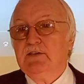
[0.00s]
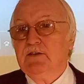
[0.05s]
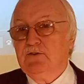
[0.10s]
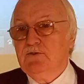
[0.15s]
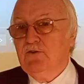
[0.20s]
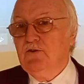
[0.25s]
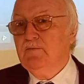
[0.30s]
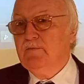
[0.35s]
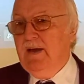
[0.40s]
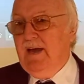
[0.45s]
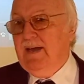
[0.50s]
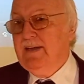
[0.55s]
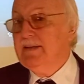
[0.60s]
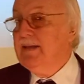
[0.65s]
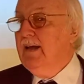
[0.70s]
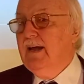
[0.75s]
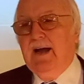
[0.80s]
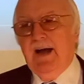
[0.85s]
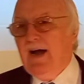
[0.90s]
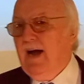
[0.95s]
that you made,
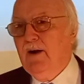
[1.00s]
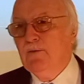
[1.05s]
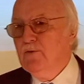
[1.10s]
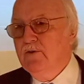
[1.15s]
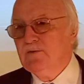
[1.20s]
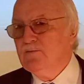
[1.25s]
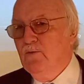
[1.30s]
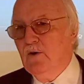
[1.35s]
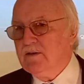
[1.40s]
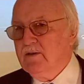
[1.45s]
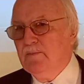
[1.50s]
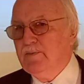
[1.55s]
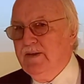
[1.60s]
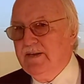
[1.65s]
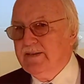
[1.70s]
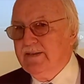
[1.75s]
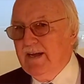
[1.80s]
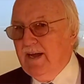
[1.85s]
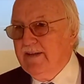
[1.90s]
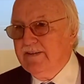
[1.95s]
I wouldn't want to be
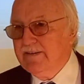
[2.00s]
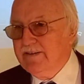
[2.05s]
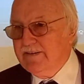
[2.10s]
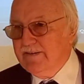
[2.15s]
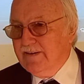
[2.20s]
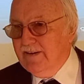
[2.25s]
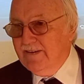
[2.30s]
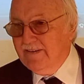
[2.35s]
it either.